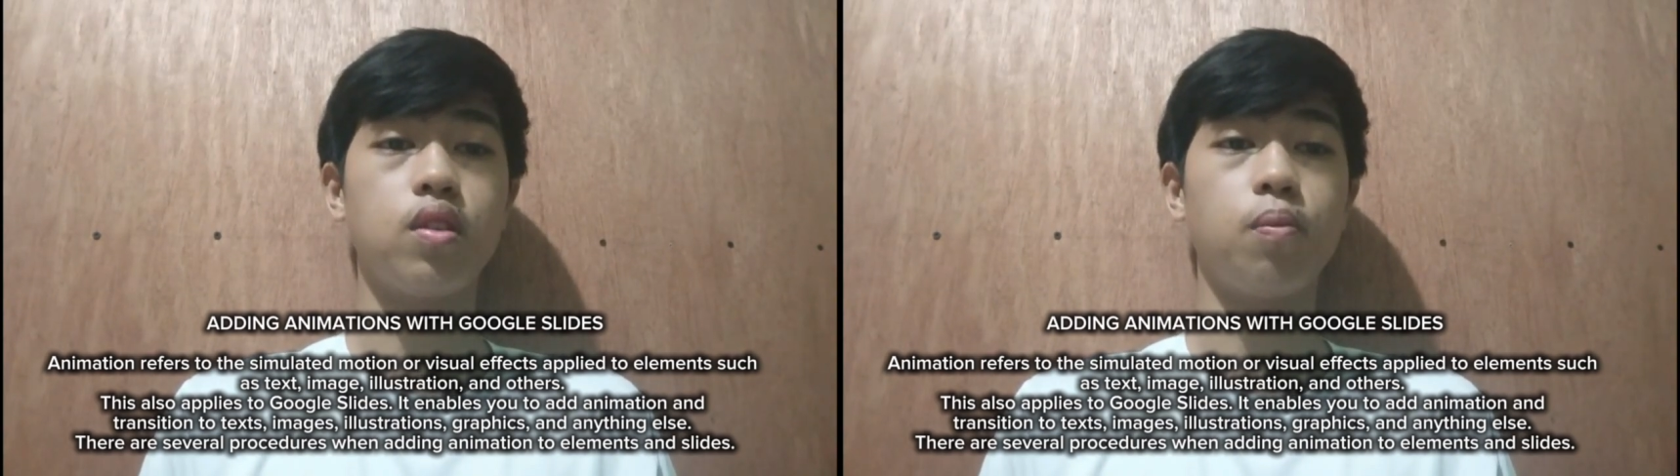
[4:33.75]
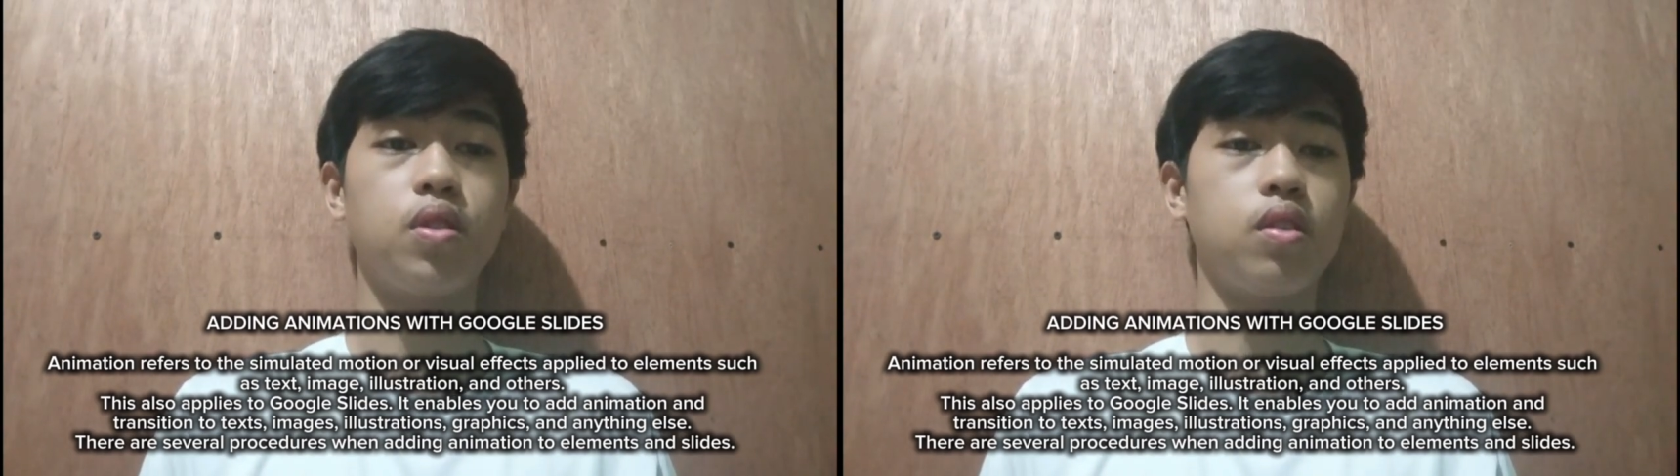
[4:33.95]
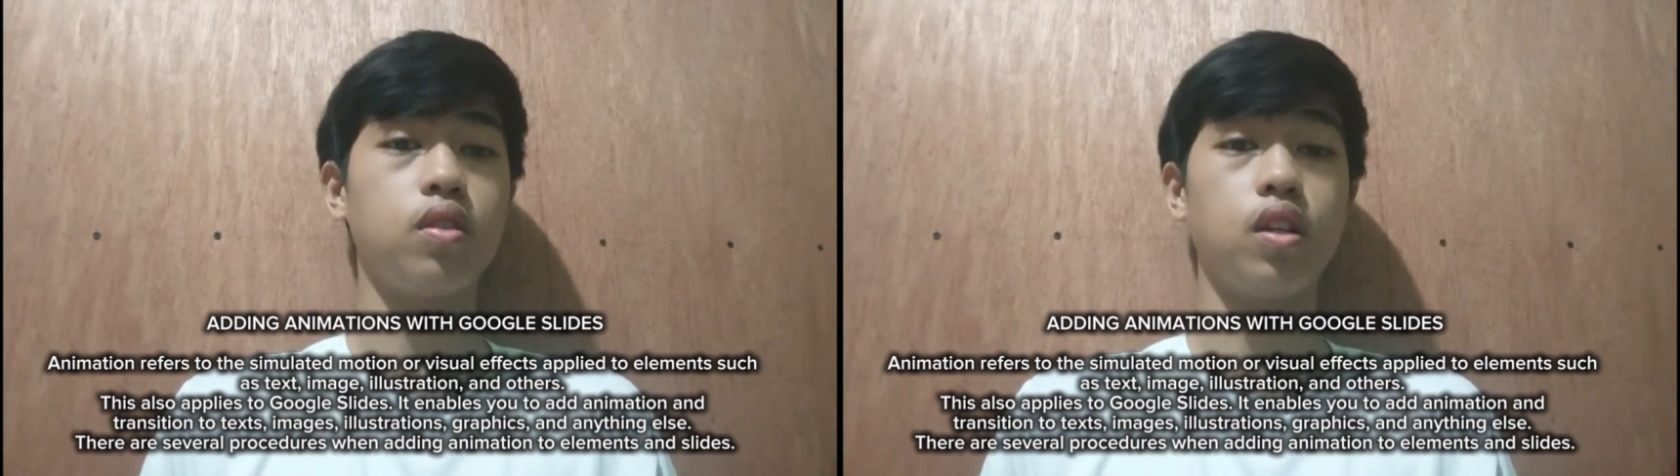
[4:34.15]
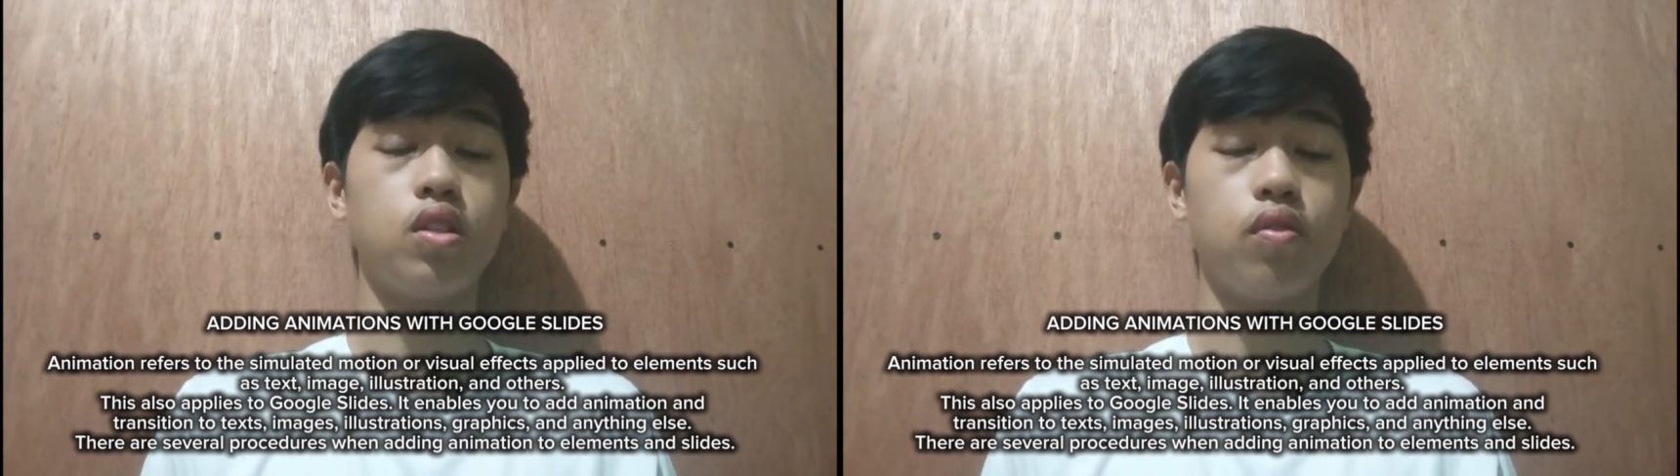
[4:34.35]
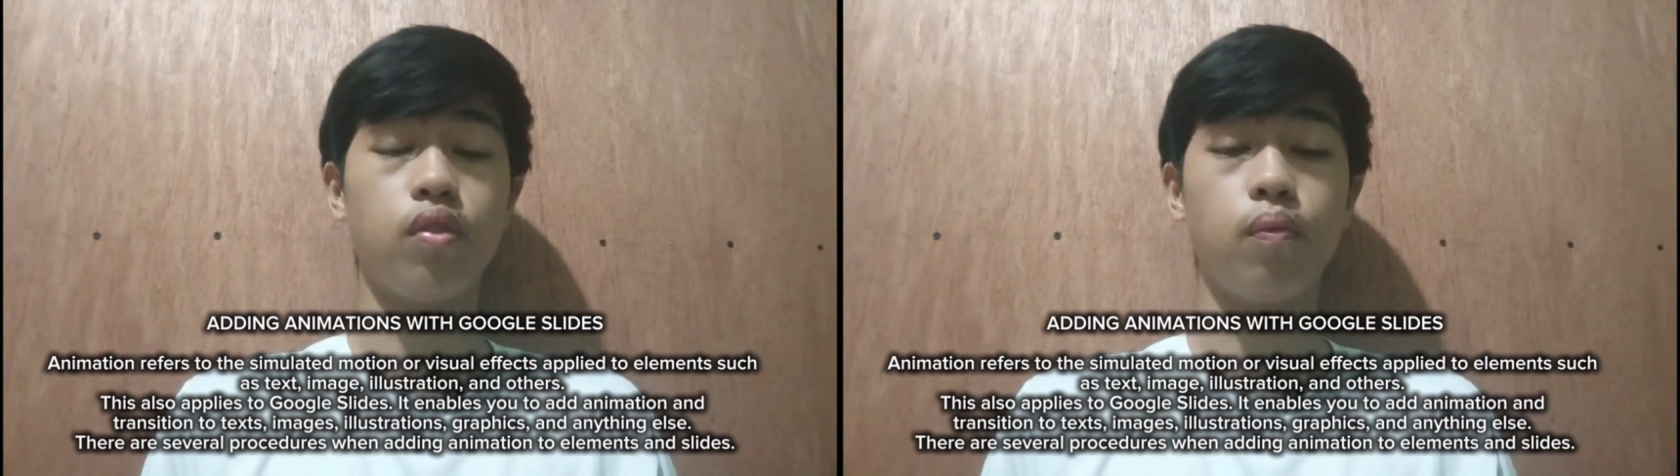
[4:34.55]
the
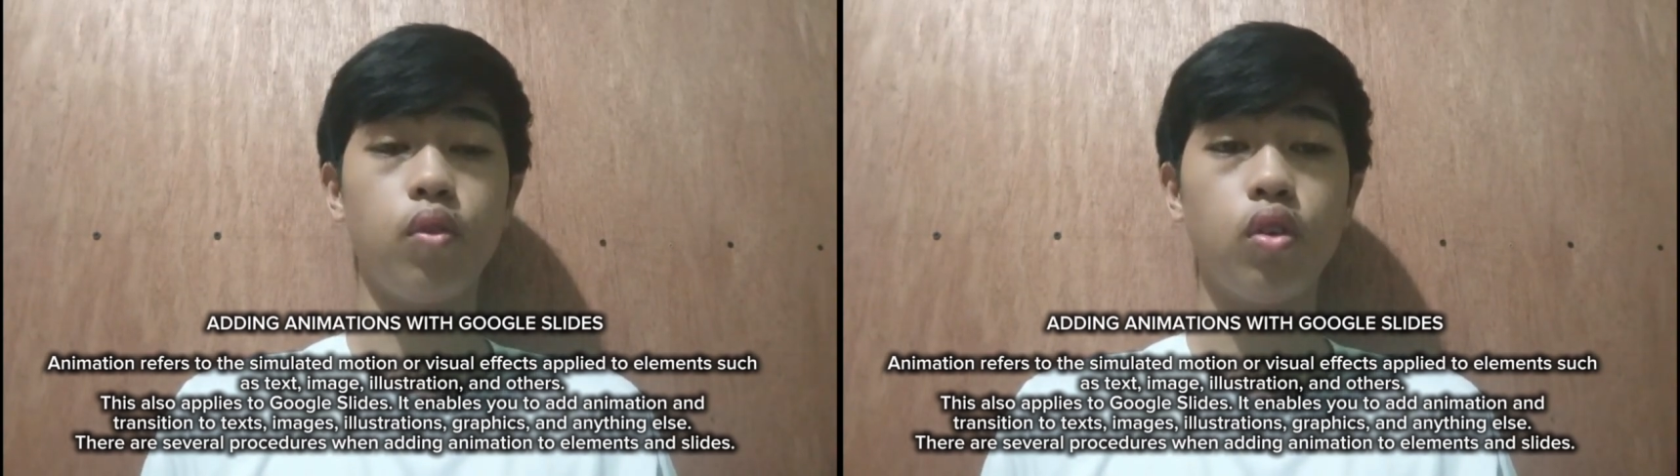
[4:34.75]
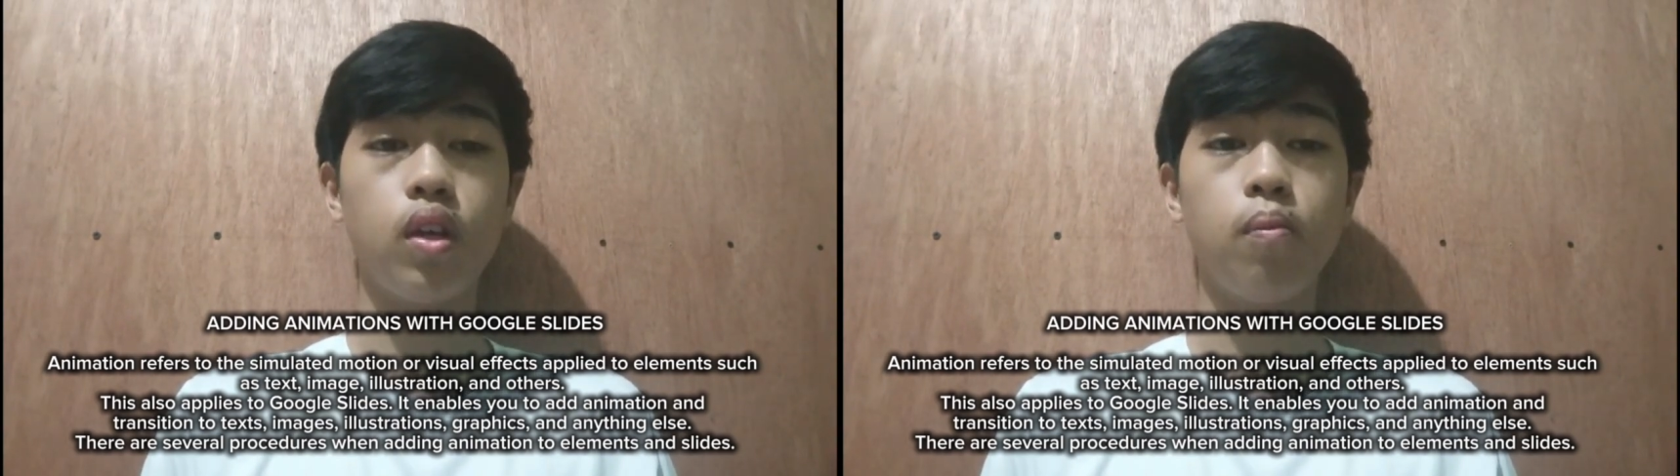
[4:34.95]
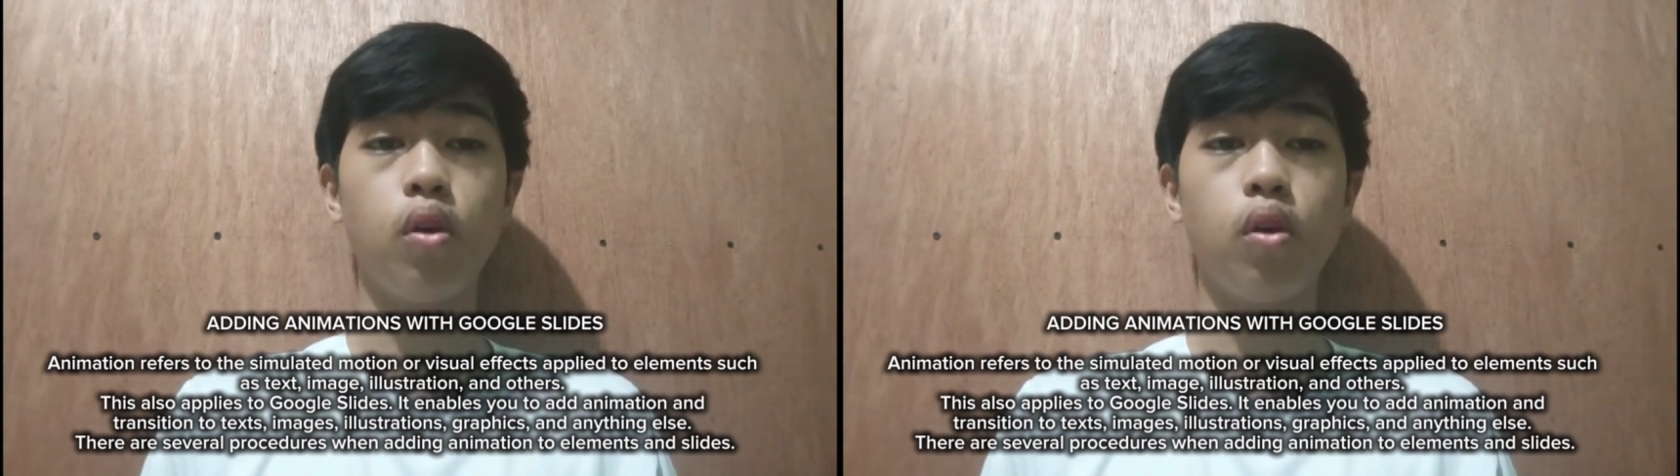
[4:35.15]
presentation from looking